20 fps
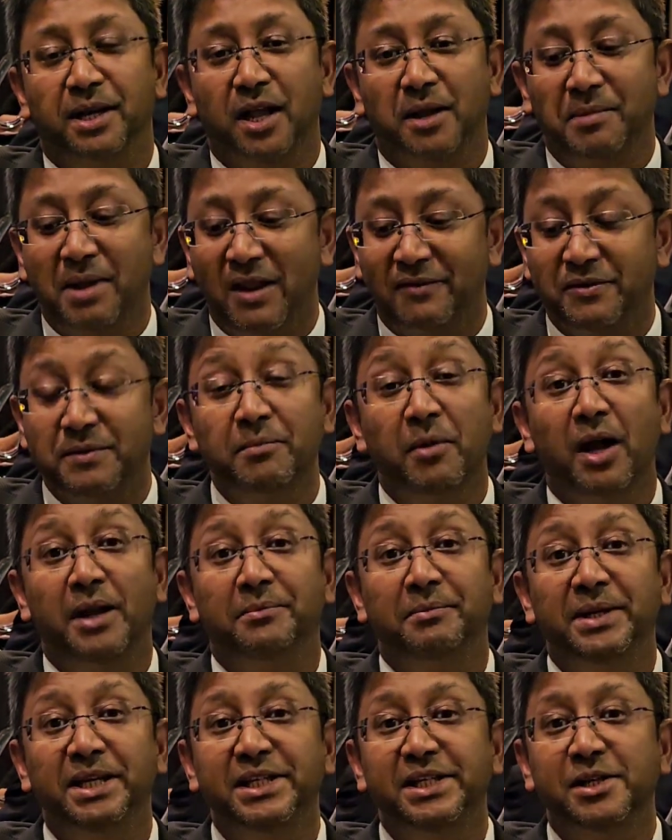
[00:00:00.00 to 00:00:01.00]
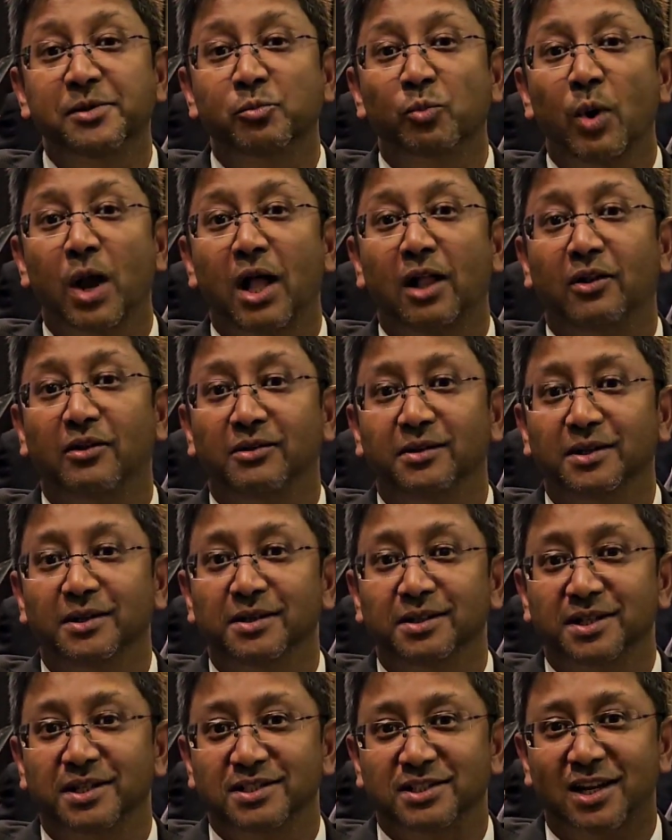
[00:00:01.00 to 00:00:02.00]
But I'm having my medium well,
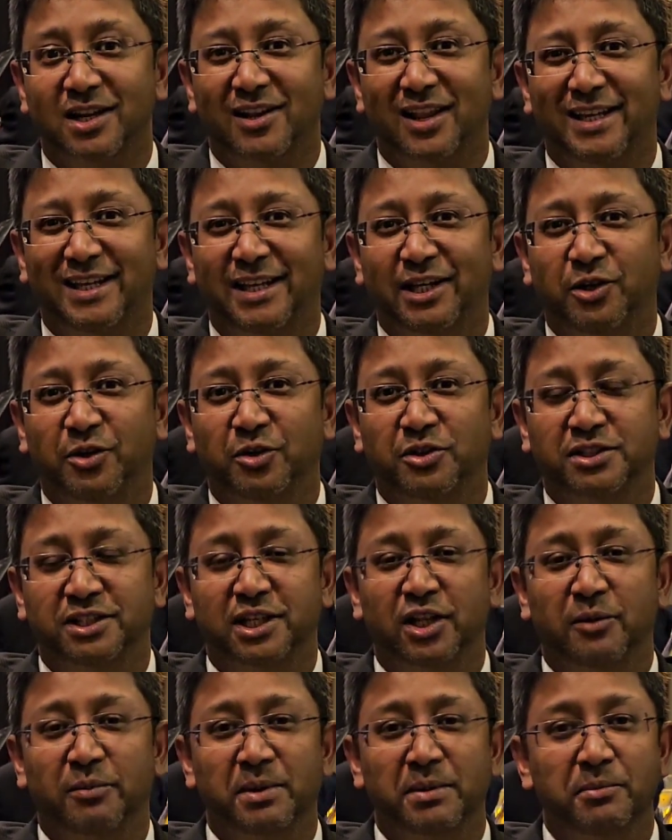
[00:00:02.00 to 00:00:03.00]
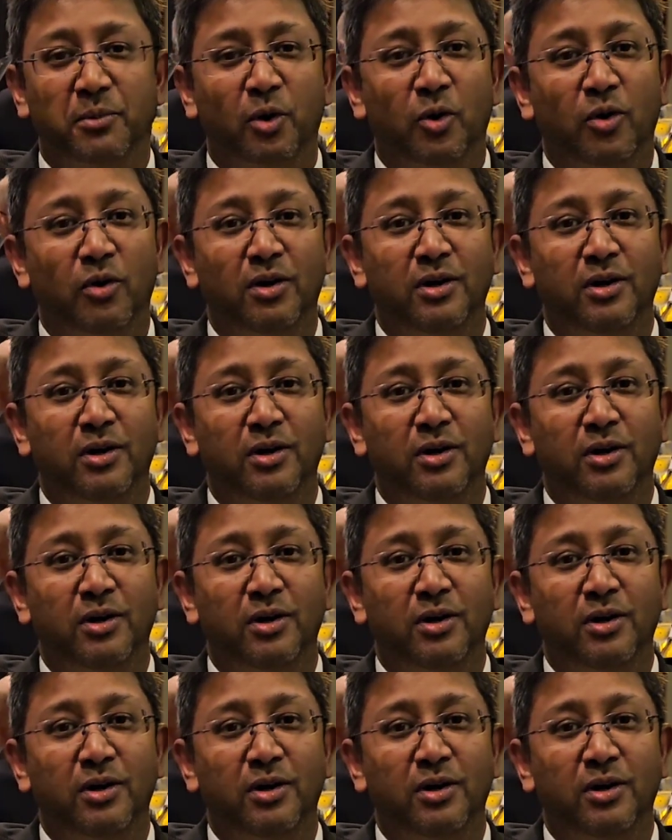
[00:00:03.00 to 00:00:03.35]
because I like the cooked a little bit more.